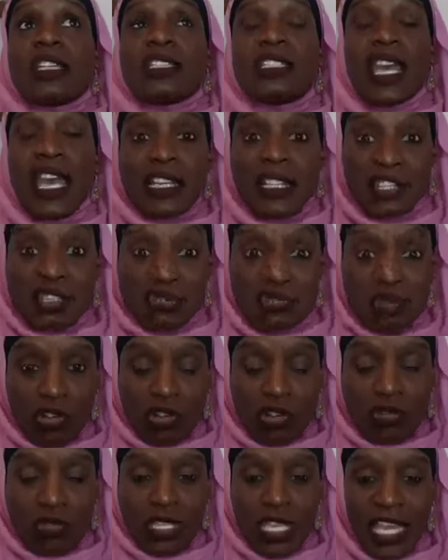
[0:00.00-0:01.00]

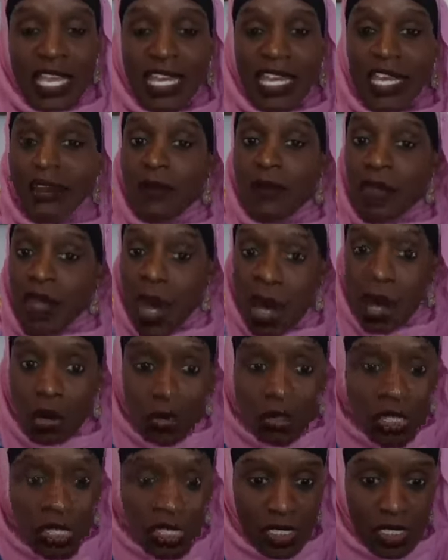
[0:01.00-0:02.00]
dextrose, any of the
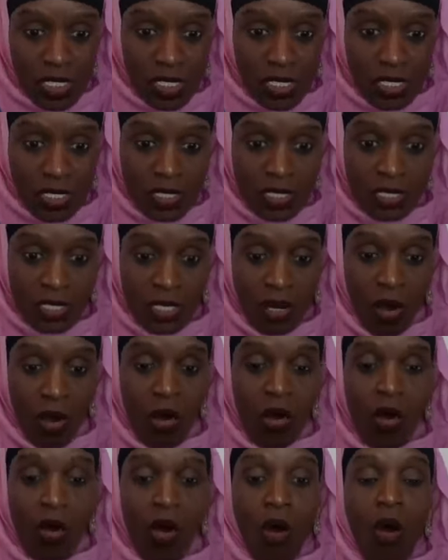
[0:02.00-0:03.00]
oses,
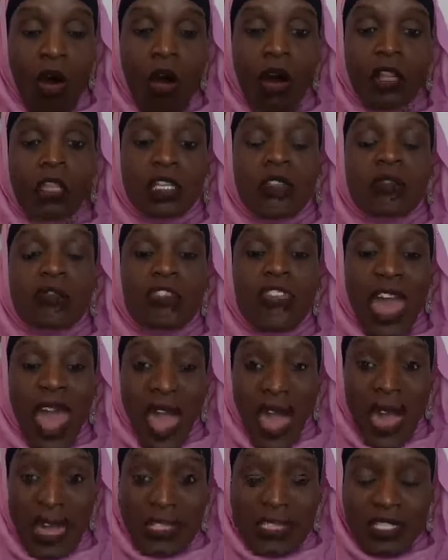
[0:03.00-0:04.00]
all of
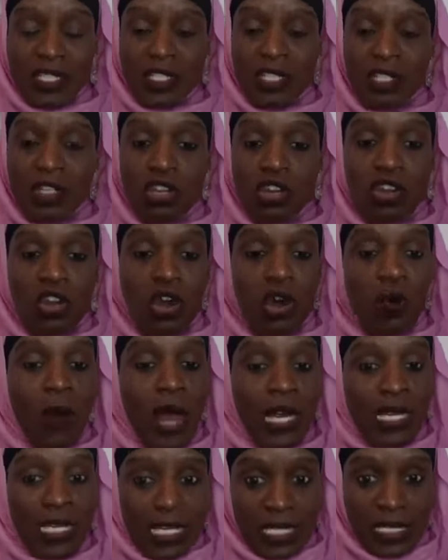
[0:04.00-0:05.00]
that. No
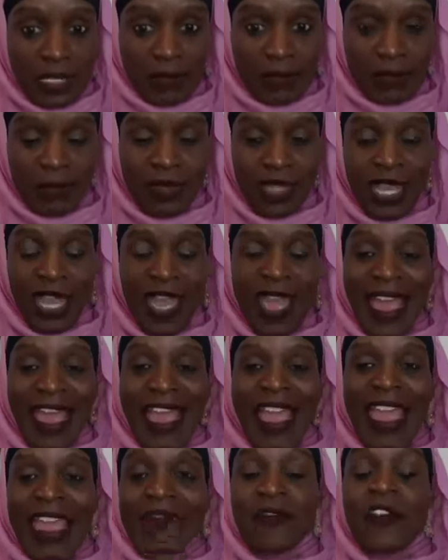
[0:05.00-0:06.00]
honey.
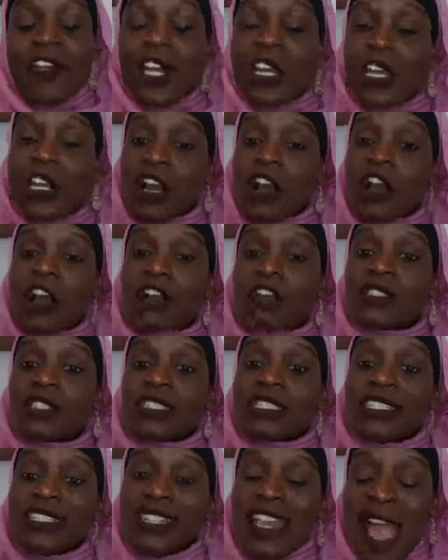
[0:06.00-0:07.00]
If it
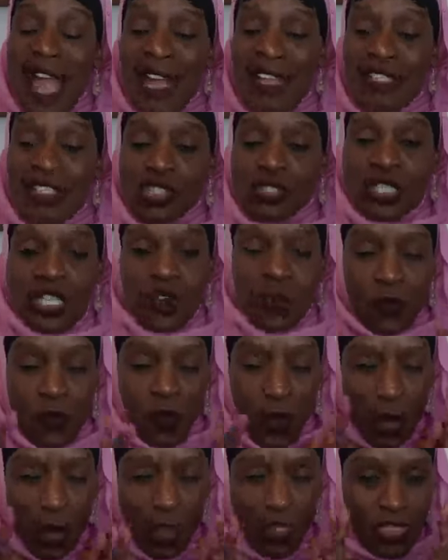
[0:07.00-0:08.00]
occurs naturally
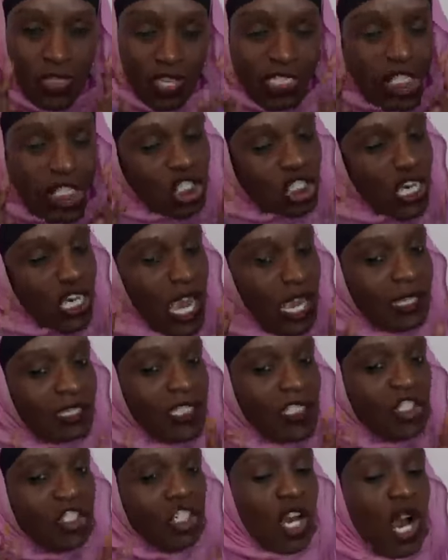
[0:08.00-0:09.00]
for this
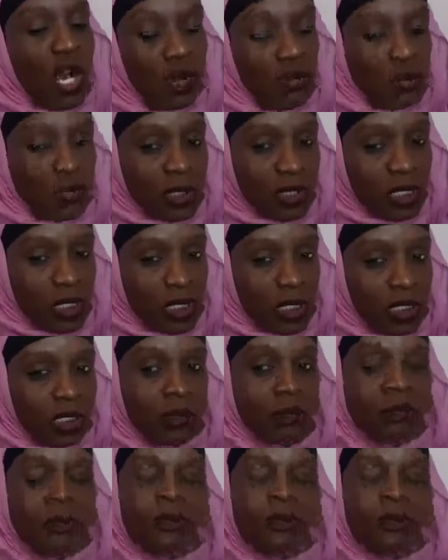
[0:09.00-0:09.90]
challenge only,